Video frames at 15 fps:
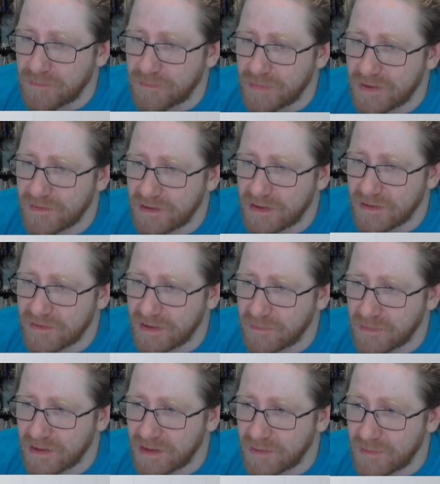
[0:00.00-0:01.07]
basically
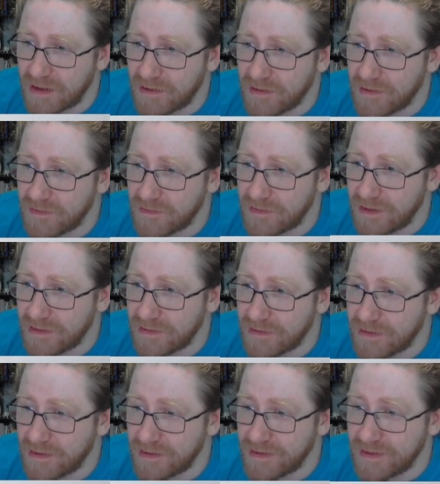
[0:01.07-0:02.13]
assemble them like this. And
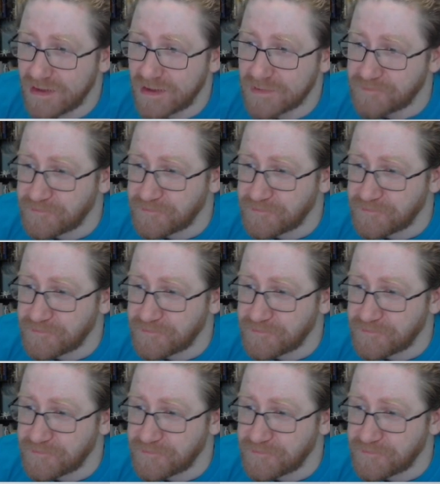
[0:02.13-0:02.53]
yeah,